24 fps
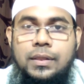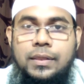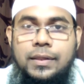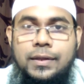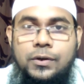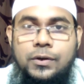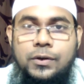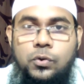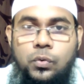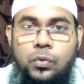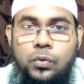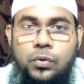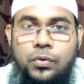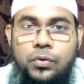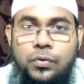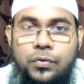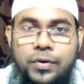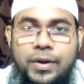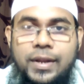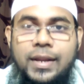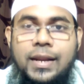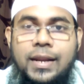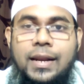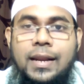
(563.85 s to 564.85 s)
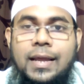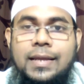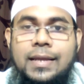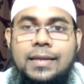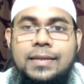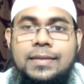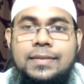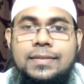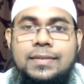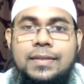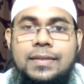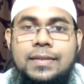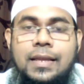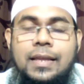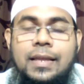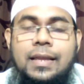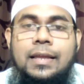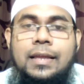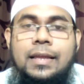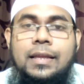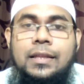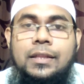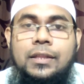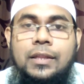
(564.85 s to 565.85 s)
they don't realize,
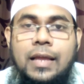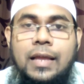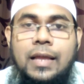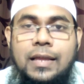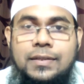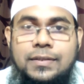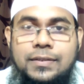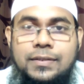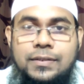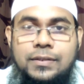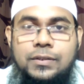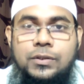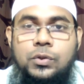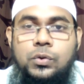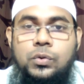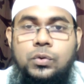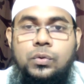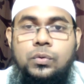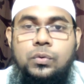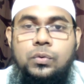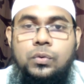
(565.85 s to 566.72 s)
as